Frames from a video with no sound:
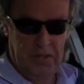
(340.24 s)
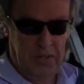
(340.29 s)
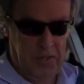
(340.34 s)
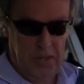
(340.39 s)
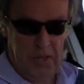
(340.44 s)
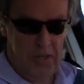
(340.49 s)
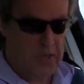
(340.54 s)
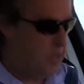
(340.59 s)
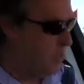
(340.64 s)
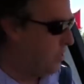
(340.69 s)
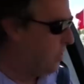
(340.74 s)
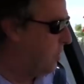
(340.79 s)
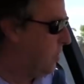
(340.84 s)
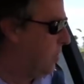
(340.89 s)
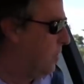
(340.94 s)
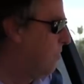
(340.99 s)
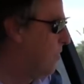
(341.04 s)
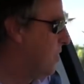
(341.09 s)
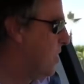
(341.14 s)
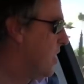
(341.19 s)
that it is
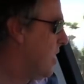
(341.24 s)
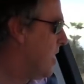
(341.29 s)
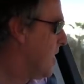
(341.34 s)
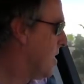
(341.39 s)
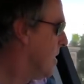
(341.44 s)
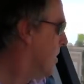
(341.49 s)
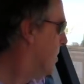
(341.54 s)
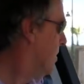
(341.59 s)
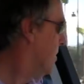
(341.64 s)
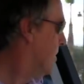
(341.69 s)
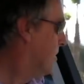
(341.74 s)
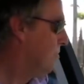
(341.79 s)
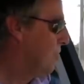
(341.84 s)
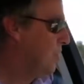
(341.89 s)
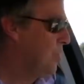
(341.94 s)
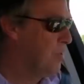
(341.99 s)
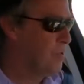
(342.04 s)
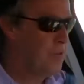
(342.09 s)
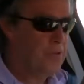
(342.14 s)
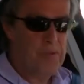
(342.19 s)
the V8.
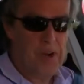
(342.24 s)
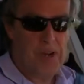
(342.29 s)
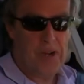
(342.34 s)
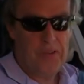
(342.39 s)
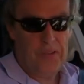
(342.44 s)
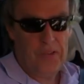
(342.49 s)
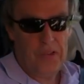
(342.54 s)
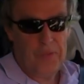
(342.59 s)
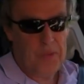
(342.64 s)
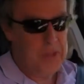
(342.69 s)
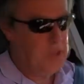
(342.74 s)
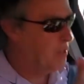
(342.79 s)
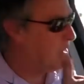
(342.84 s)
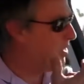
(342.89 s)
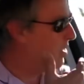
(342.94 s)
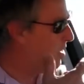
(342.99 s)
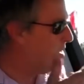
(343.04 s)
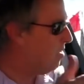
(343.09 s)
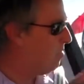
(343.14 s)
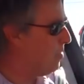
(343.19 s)
We looked round them in the
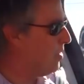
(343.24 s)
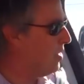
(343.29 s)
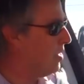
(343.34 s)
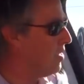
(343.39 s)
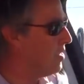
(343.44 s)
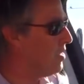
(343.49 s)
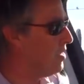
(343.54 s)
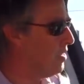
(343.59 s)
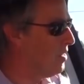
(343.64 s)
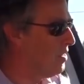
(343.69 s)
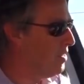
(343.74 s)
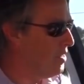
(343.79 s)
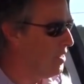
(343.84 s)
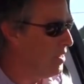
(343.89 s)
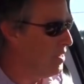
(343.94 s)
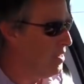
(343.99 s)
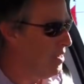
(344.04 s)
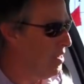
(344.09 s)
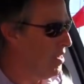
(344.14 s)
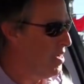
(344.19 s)
car park, and
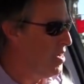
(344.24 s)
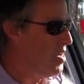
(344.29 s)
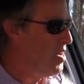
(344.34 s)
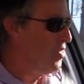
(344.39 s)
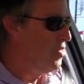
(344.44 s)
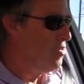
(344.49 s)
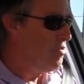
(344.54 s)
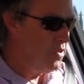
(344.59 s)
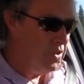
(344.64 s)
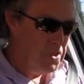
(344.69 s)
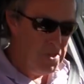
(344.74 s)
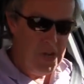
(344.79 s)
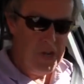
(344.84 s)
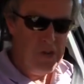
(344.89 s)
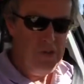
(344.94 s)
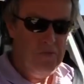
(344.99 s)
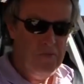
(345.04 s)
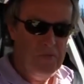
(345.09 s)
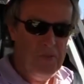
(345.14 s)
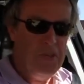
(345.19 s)
uh, there is
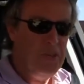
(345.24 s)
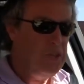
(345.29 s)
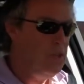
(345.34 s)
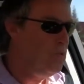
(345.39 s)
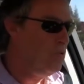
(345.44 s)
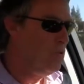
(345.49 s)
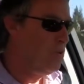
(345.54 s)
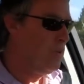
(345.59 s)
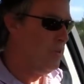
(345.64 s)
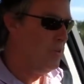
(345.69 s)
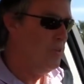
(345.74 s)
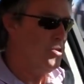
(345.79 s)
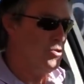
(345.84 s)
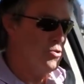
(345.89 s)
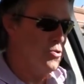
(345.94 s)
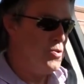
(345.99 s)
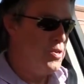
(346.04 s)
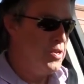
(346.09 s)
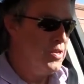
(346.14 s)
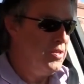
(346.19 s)
no visual
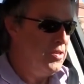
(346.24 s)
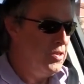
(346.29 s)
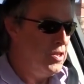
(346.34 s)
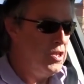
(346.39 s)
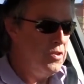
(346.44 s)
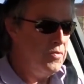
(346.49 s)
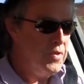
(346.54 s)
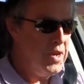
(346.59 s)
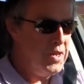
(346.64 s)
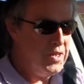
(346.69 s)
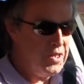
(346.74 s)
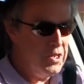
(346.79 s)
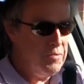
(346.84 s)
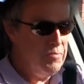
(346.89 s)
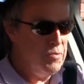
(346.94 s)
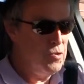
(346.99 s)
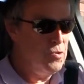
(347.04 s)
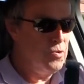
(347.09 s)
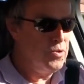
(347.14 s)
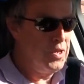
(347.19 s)
clue that you've actually
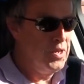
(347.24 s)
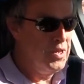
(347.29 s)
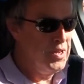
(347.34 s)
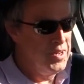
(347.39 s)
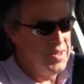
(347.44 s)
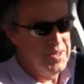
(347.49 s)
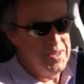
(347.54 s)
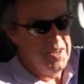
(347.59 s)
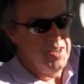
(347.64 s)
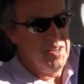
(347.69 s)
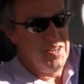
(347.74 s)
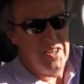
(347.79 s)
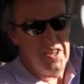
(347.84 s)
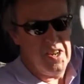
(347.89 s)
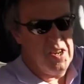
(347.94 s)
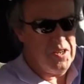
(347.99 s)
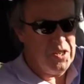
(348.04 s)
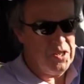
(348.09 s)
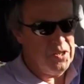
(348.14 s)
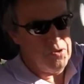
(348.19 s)
bought. You
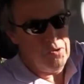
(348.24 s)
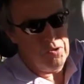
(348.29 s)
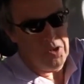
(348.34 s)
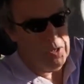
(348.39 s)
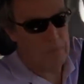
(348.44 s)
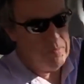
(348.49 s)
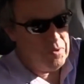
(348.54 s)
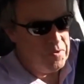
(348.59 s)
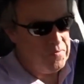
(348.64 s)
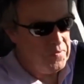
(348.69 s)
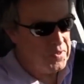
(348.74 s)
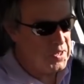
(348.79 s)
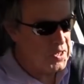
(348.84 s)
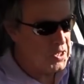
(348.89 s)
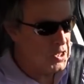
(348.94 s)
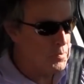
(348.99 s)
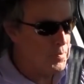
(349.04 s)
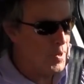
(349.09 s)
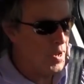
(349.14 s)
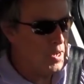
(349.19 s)
can't even call it a poverty
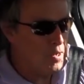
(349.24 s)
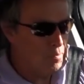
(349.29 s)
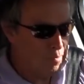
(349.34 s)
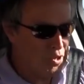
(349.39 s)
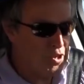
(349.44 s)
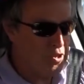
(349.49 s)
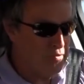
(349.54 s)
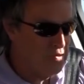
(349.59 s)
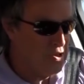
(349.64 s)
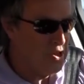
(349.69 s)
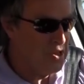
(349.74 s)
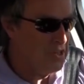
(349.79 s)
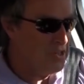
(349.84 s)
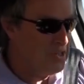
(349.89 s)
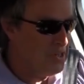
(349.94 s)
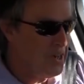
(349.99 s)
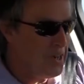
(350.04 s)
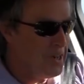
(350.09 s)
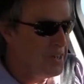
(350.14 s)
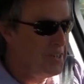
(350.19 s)
spec, but the
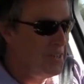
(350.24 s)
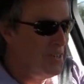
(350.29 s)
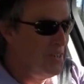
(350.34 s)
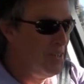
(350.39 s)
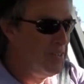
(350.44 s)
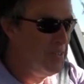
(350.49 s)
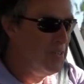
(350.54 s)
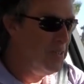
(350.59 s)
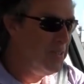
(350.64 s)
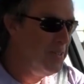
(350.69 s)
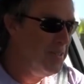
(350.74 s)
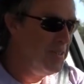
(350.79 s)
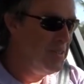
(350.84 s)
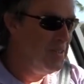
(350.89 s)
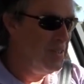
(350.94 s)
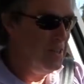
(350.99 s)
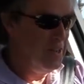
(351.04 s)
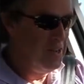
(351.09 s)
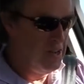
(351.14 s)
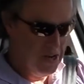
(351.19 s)
V6 because this
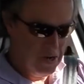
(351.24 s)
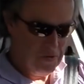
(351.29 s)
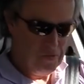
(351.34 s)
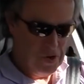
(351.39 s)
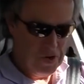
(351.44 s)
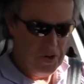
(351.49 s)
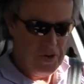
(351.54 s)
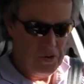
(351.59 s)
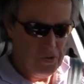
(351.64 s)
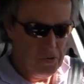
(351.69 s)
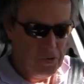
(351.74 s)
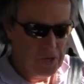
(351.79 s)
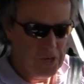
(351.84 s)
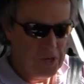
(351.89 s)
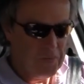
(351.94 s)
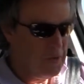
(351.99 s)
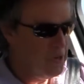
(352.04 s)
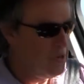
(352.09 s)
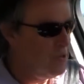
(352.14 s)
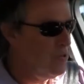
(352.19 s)
is we're in the
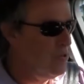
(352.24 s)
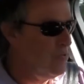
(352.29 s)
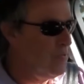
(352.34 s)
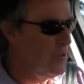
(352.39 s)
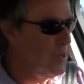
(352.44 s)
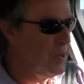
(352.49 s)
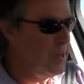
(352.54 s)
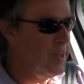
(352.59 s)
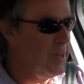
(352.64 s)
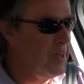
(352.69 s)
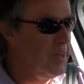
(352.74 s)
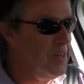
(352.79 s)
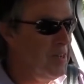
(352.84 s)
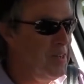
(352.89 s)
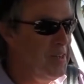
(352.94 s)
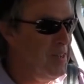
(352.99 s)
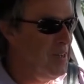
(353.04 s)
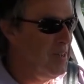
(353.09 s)
autobiography here,